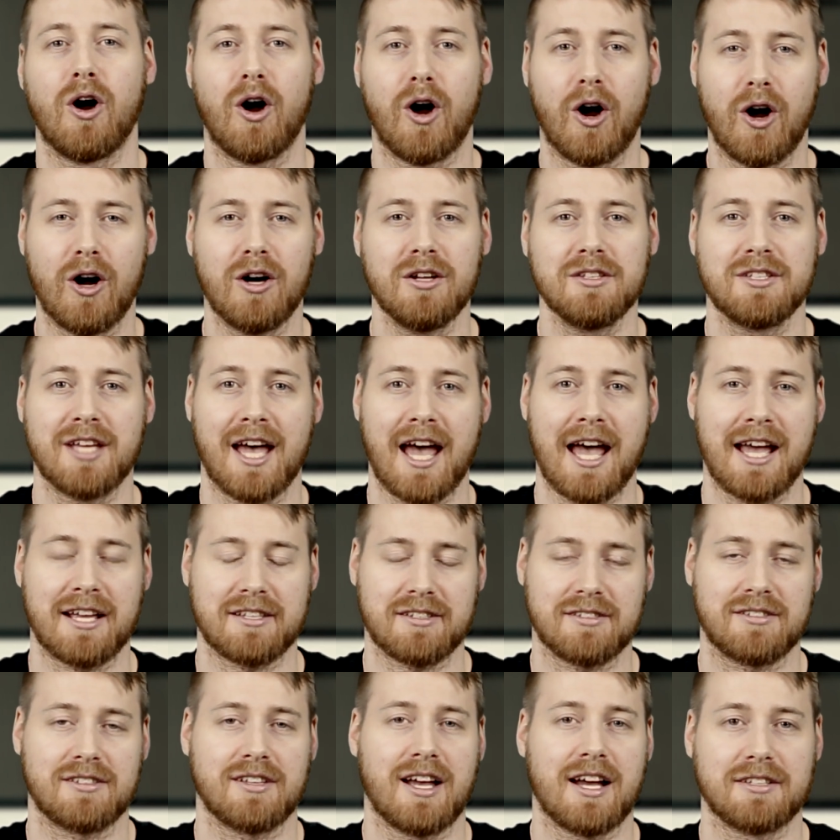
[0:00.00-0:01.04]
all tags
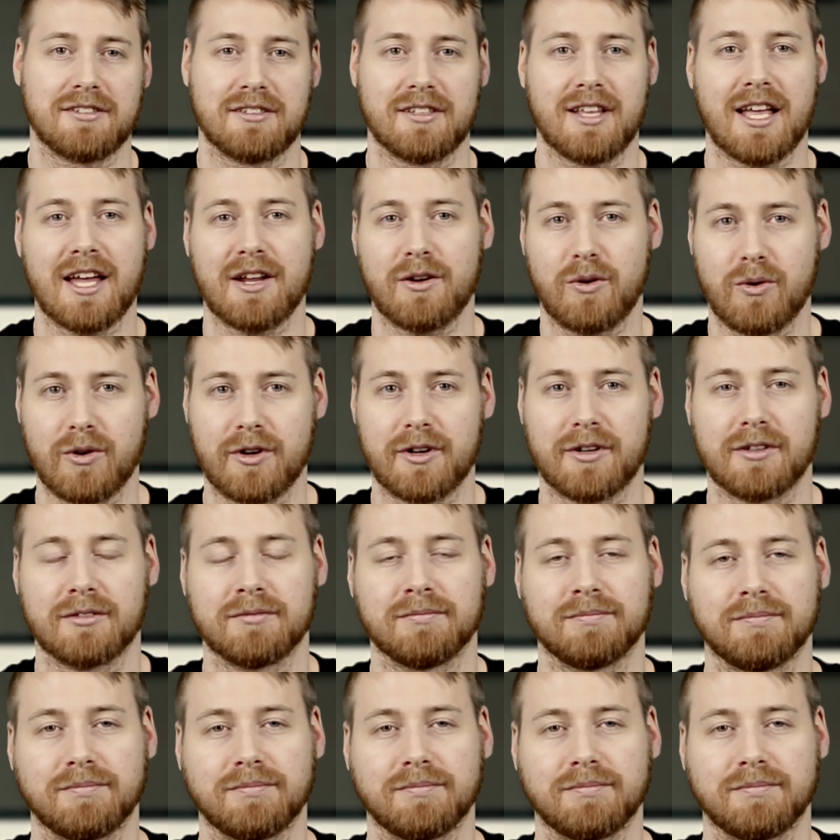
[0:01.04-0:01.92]
assigned to that order.